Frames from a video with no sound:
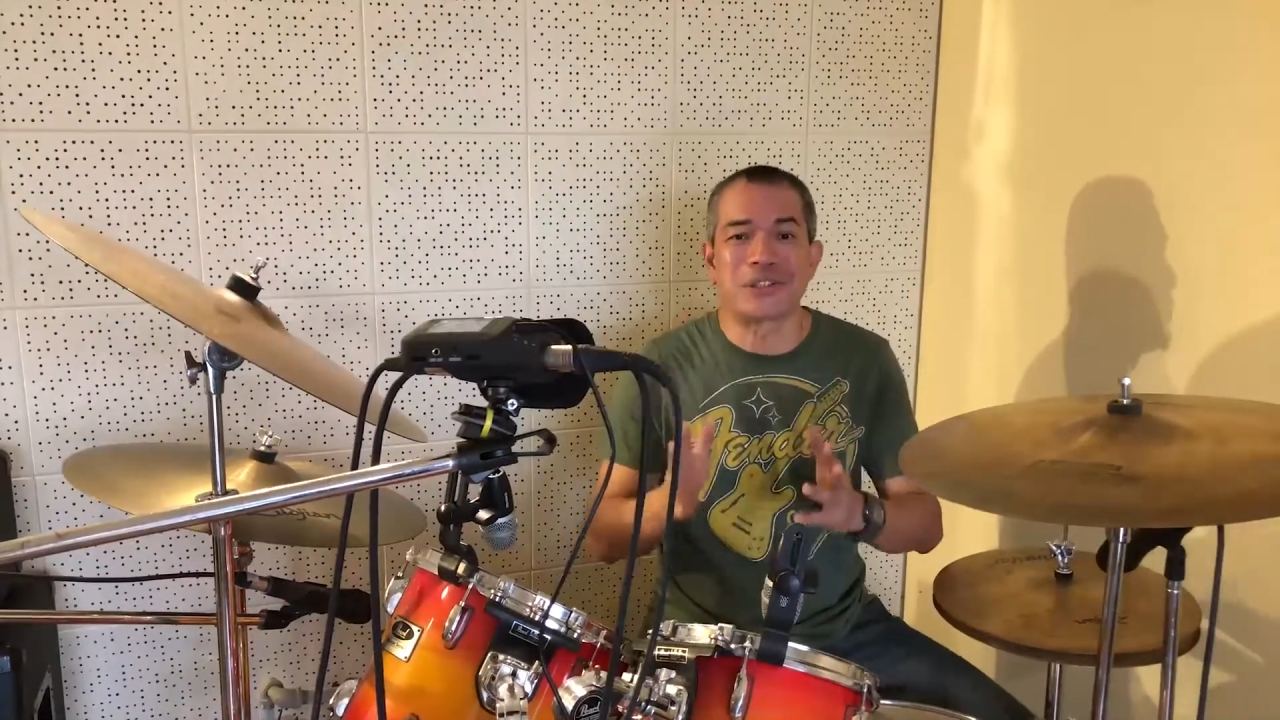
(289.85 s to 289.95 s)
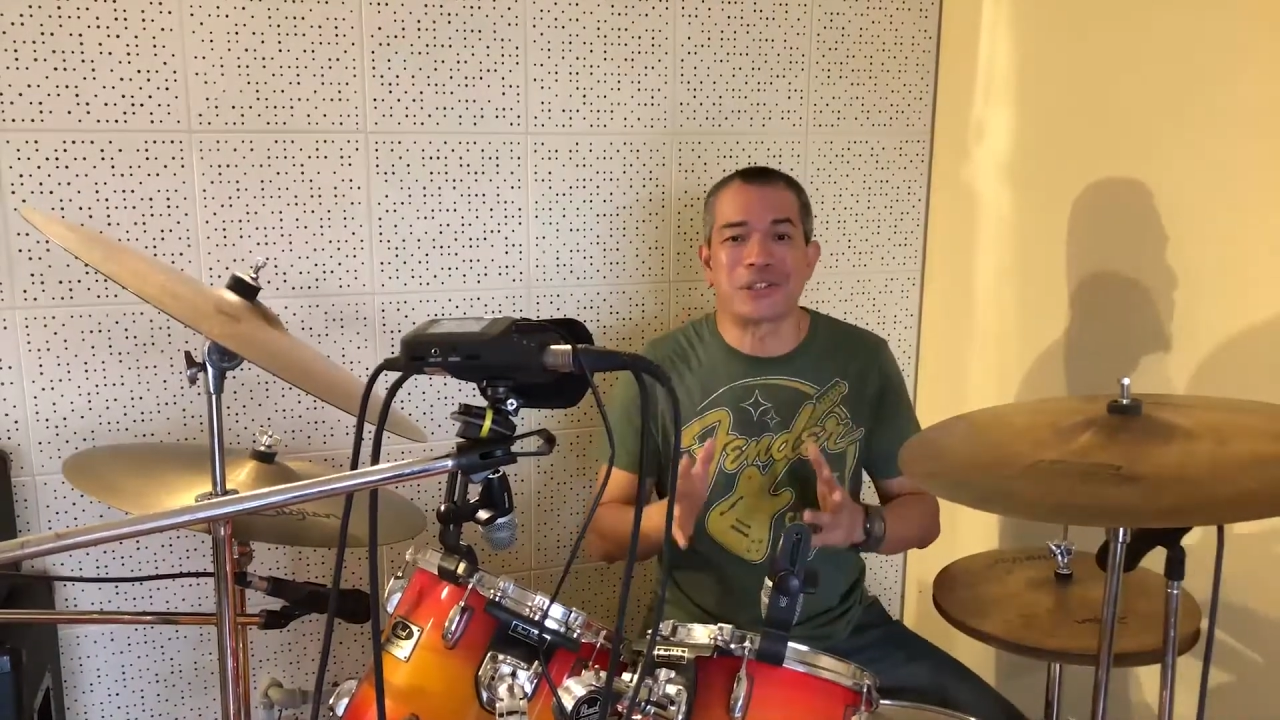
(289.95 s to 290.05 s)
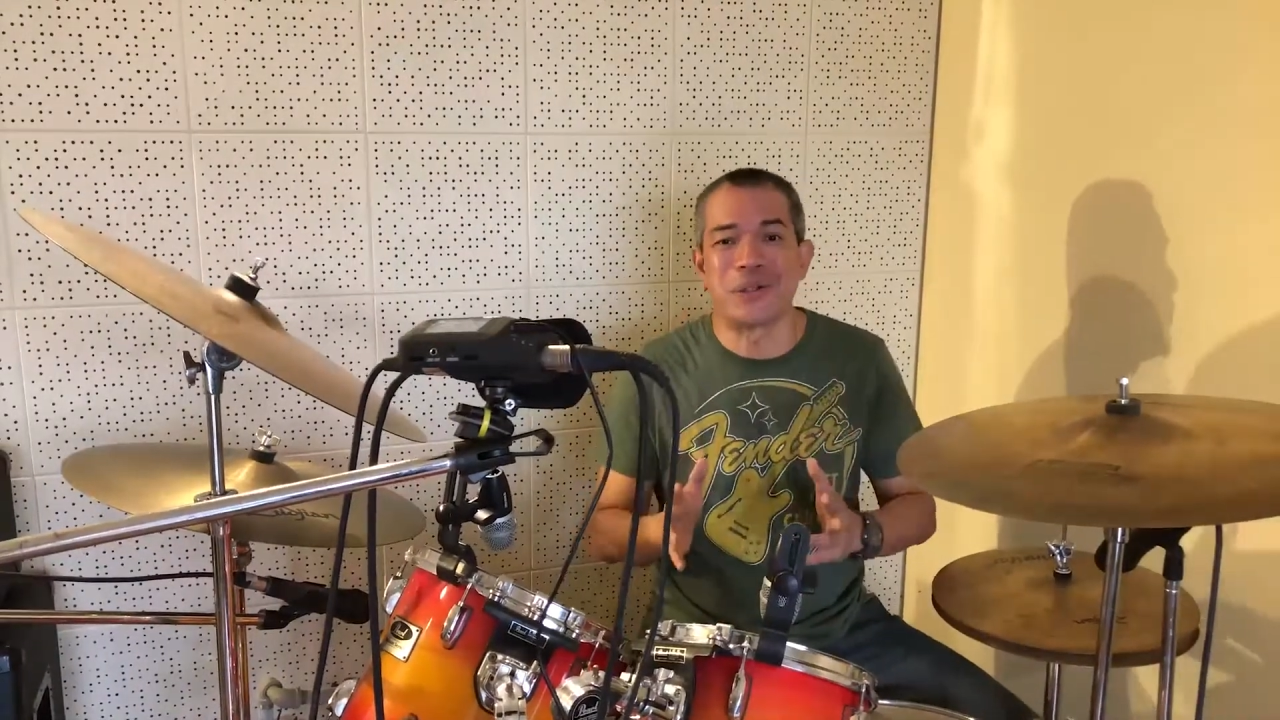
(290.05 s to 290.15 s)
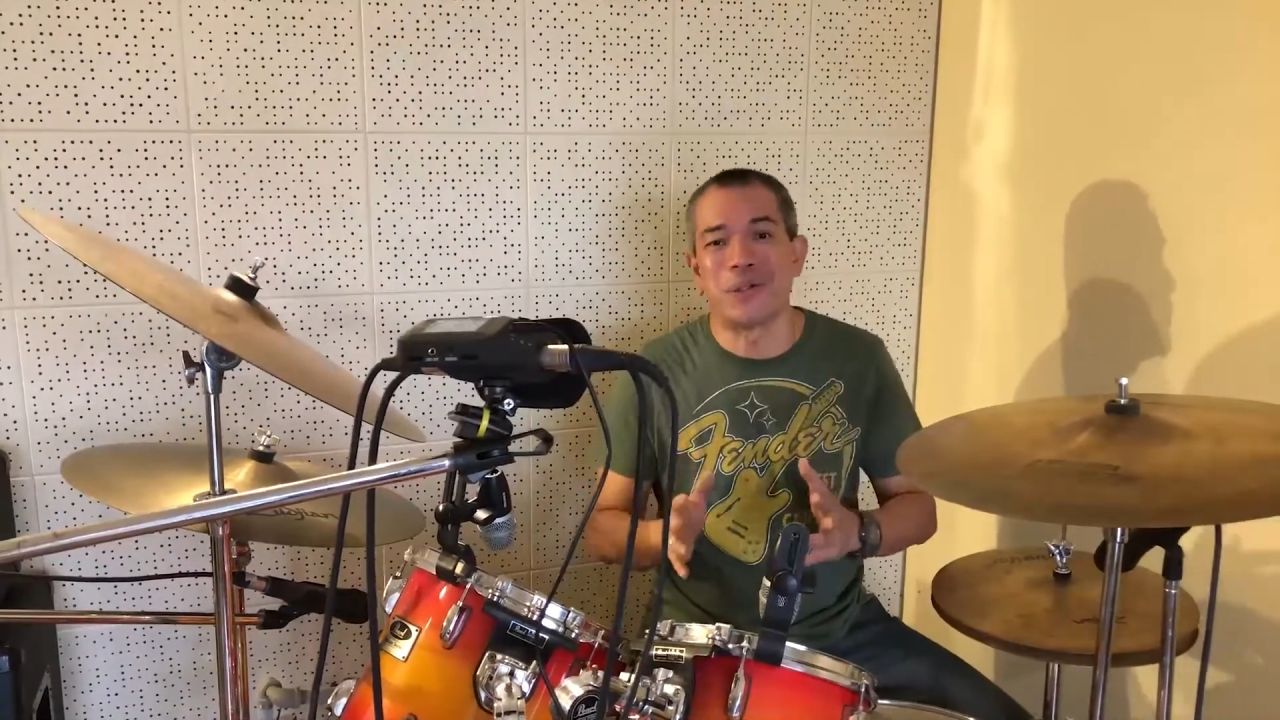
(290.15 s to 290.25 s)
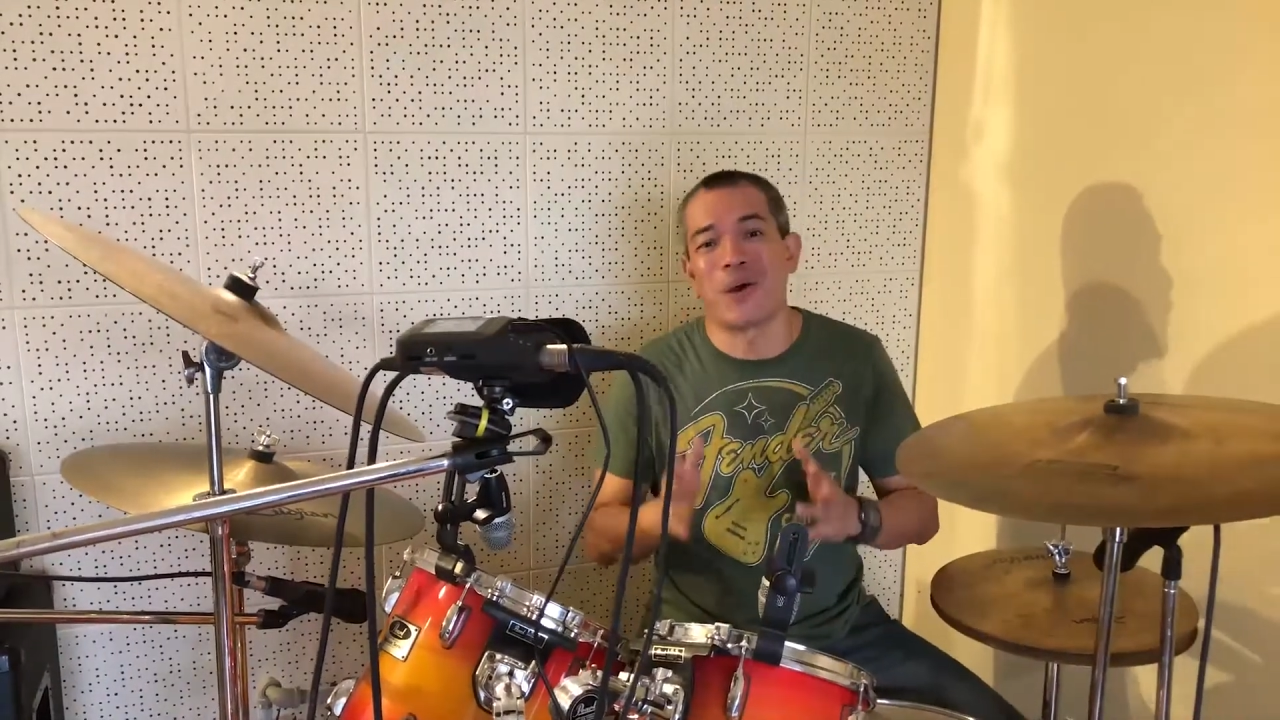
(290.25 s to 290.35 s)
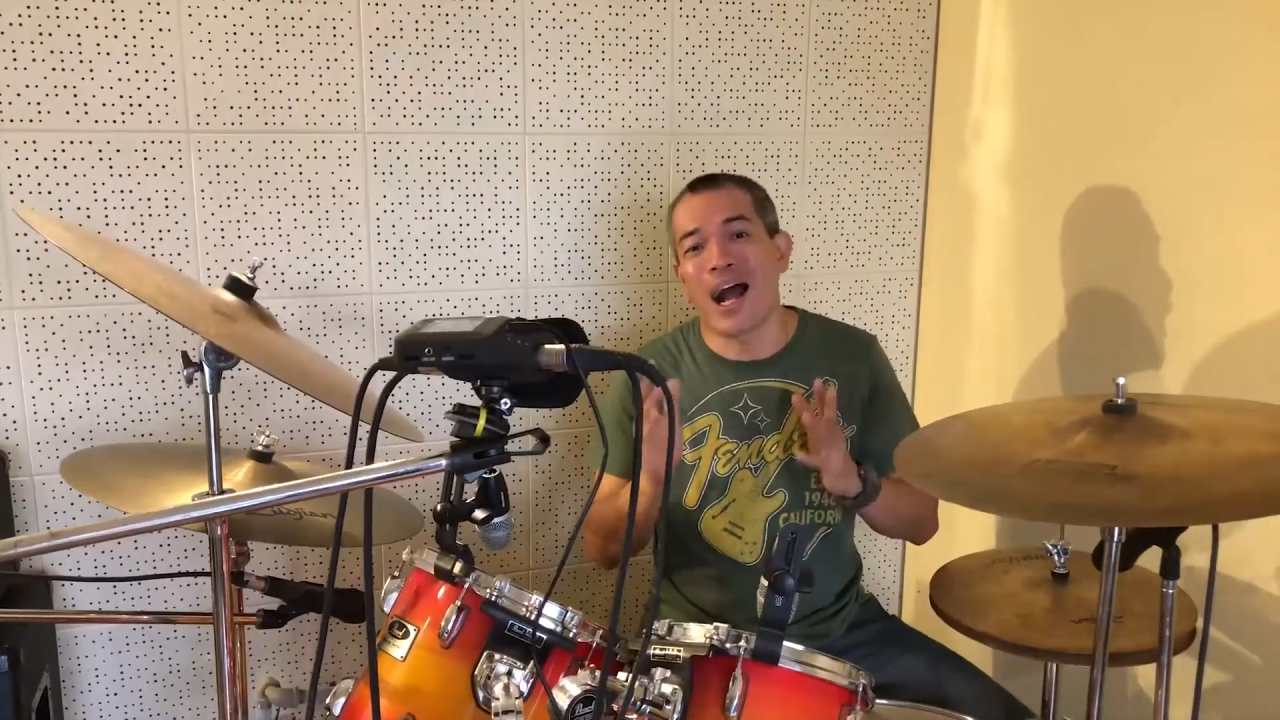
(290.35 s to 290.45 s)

to show you